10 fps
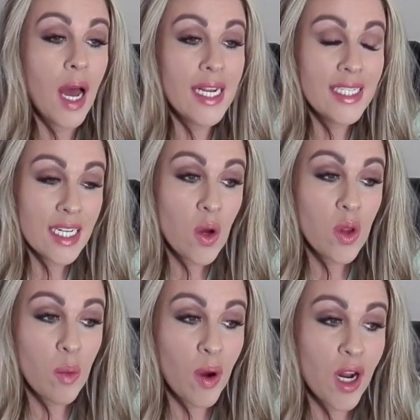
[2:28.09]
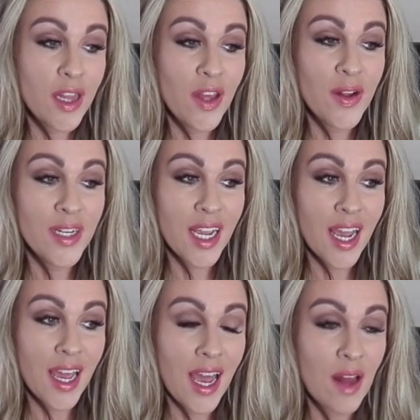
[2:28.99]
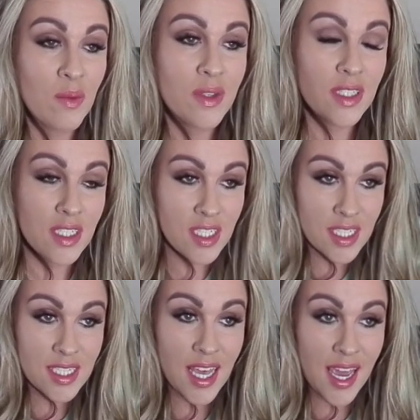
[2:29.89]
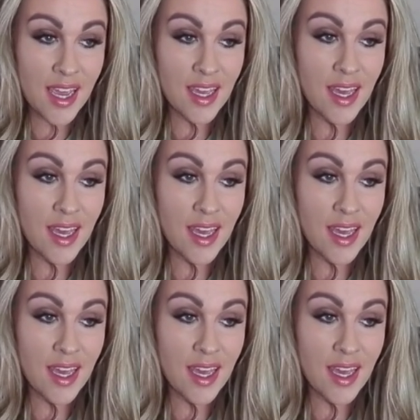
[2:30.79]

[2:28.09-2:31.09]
I did go to the park the other day and was just like,